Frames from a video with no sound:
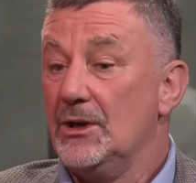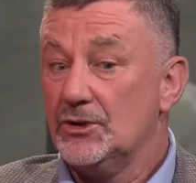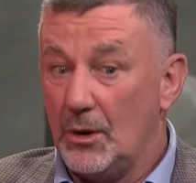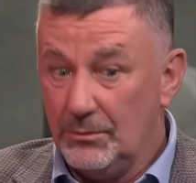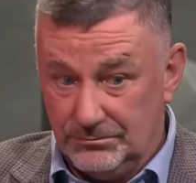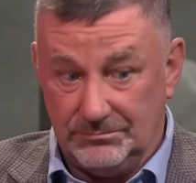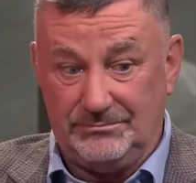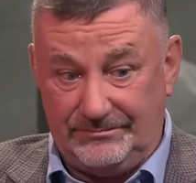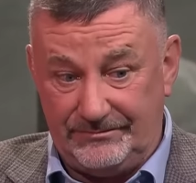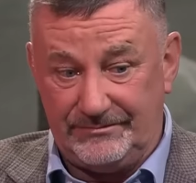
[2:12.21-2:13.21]
So
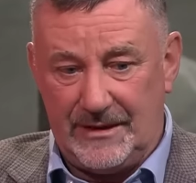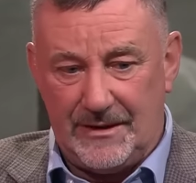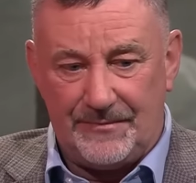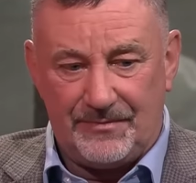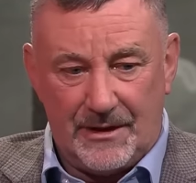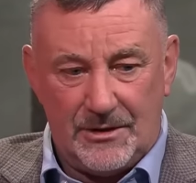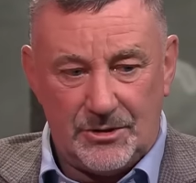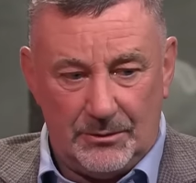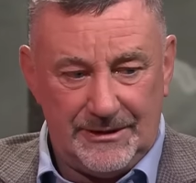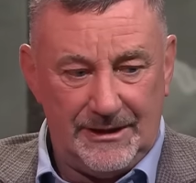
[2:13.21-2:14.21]

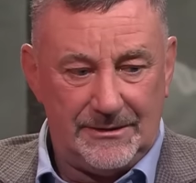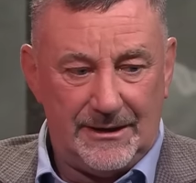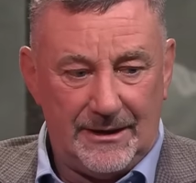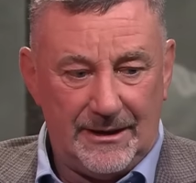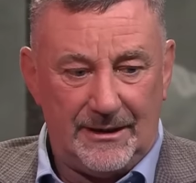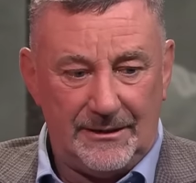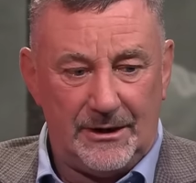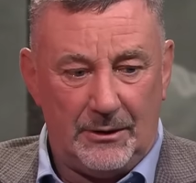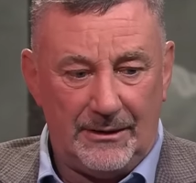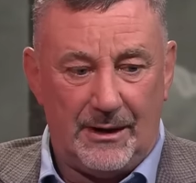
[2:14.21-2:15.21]
I did.
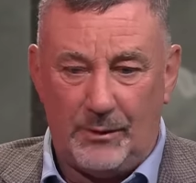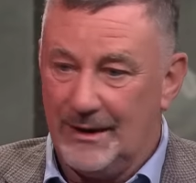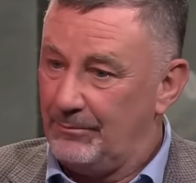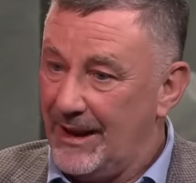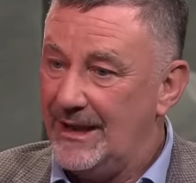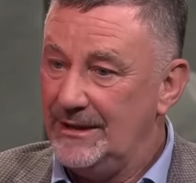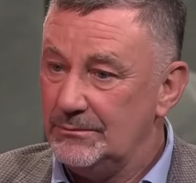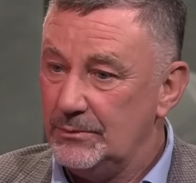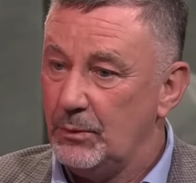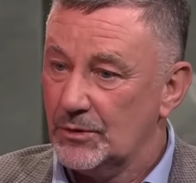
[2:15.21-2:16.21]
I went and
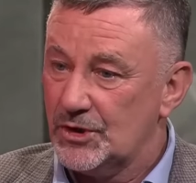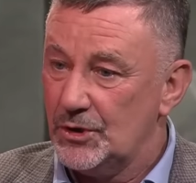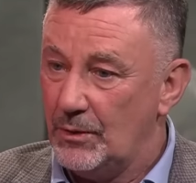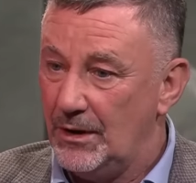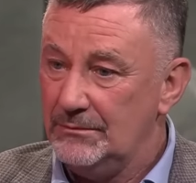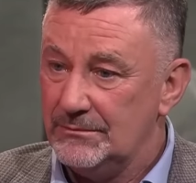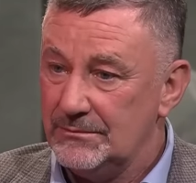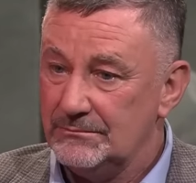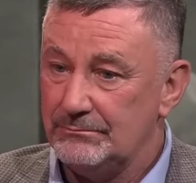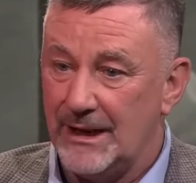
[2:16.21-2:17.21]
played. We won 2-1.
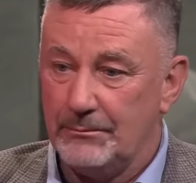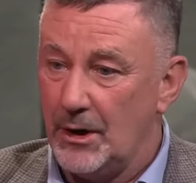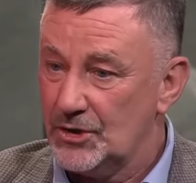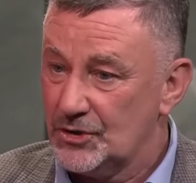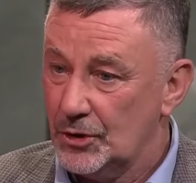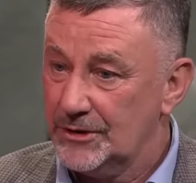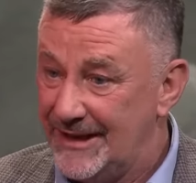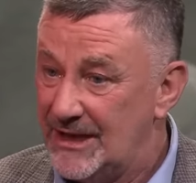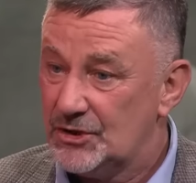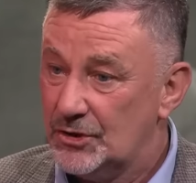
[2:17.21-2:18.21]
Mike Marsh scored
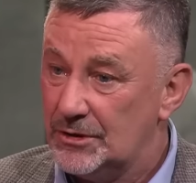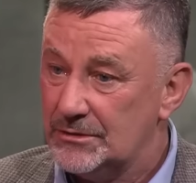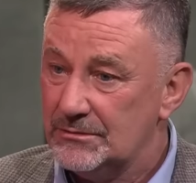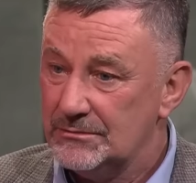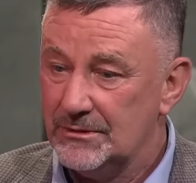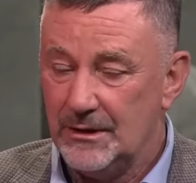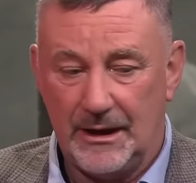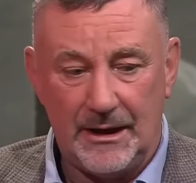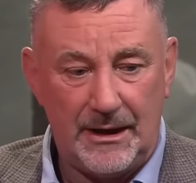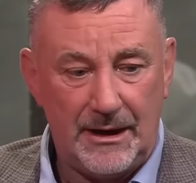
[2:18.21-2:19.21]
and I scored.
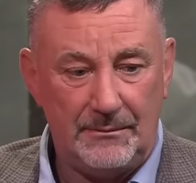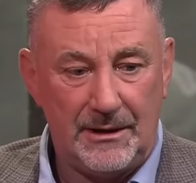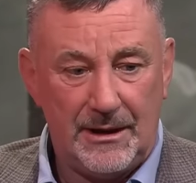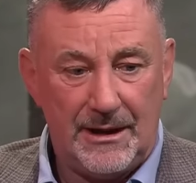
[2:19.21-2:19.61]
I